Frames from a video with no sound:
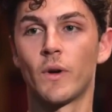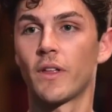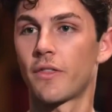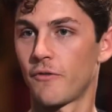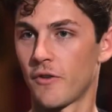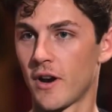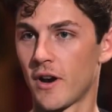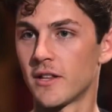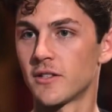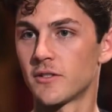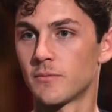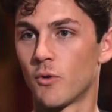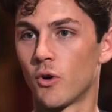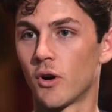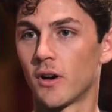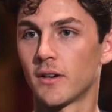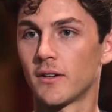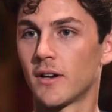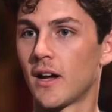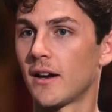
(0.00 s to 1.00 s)
with friends
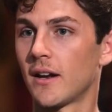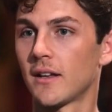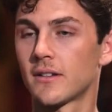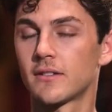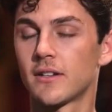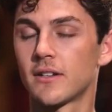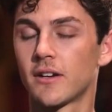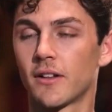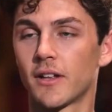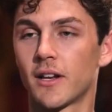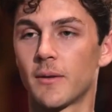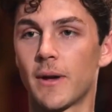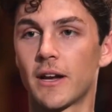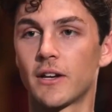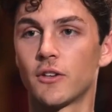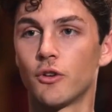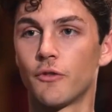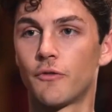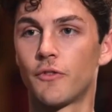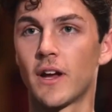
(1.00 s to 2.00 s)
more, not necessarily to
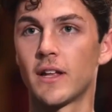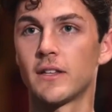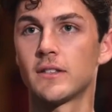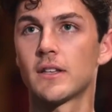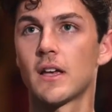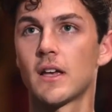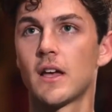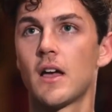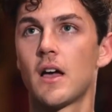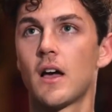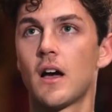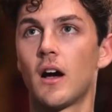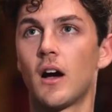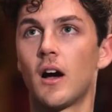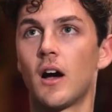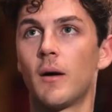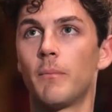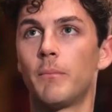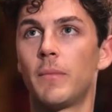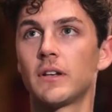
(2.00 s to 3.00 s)
make new friends,
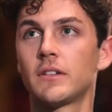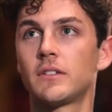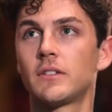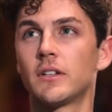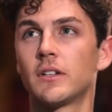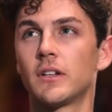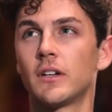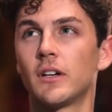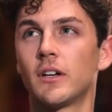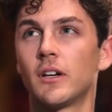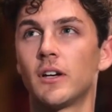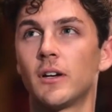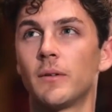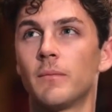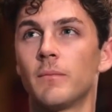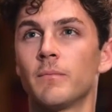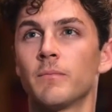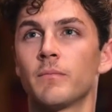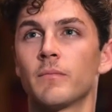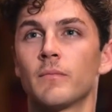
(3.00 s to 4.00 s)
but
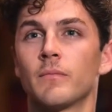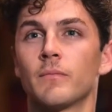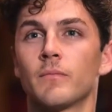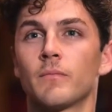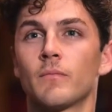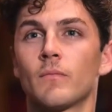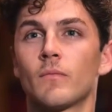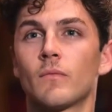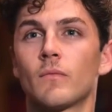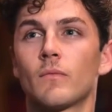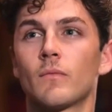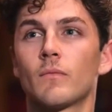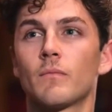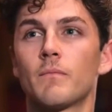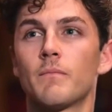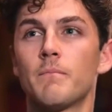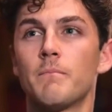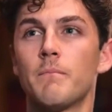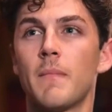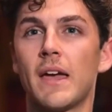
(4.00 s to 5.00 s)
to
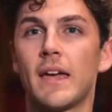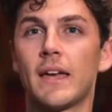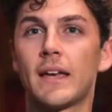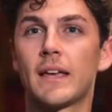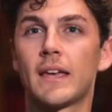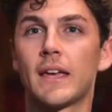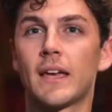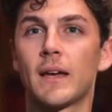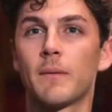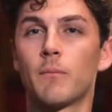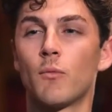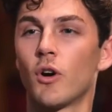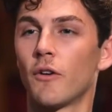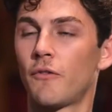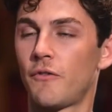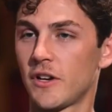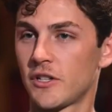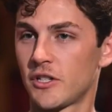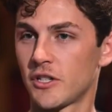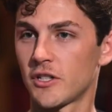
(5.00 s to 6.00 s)
make it more
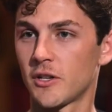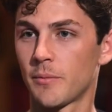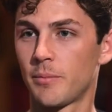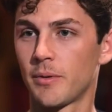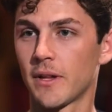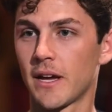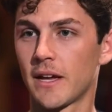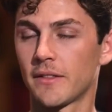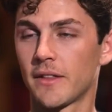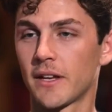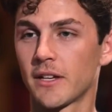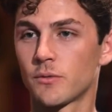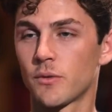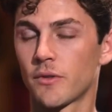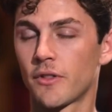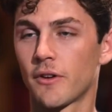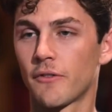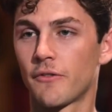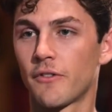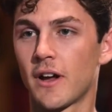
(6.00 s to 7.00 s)
efficient to plan things
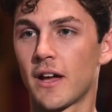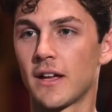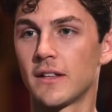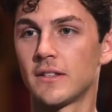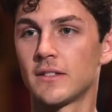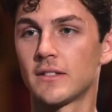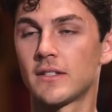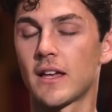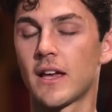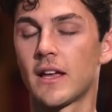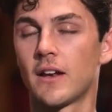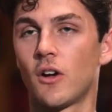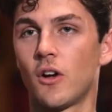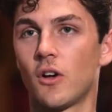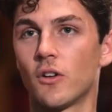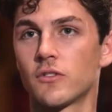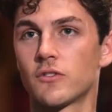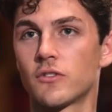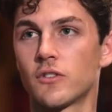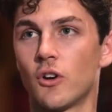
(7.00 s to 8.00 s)
with your friends, and
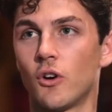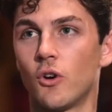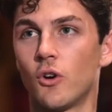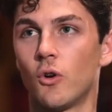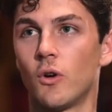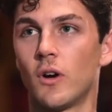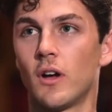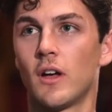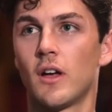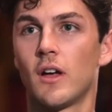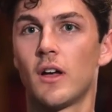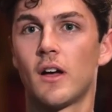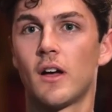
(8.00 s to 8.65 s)
also